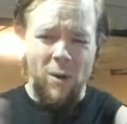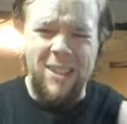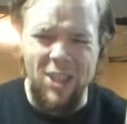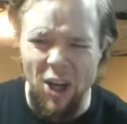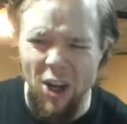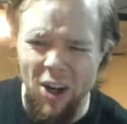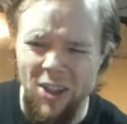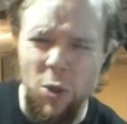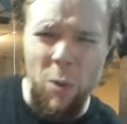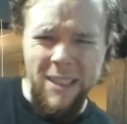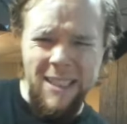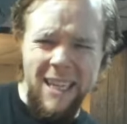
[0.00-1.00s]
good,
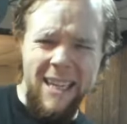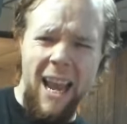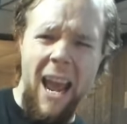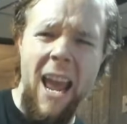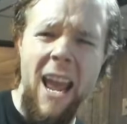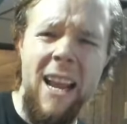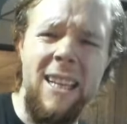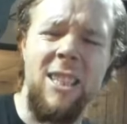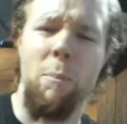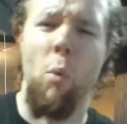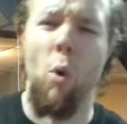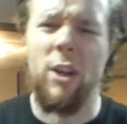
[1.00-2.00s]
Twisted Gang? It's your
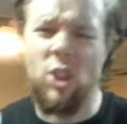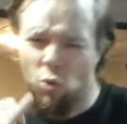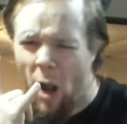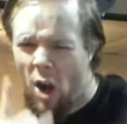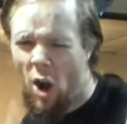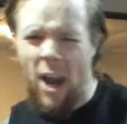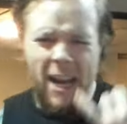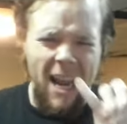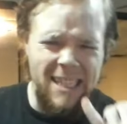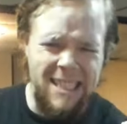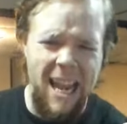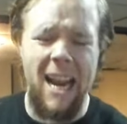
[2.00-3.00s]
boy Shredder, aka
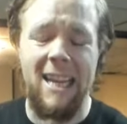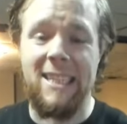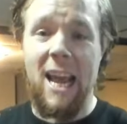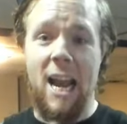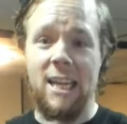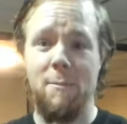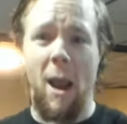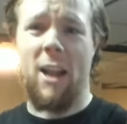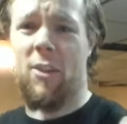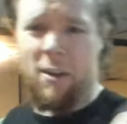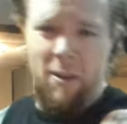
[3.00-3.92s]
Zack Attack, smacking the...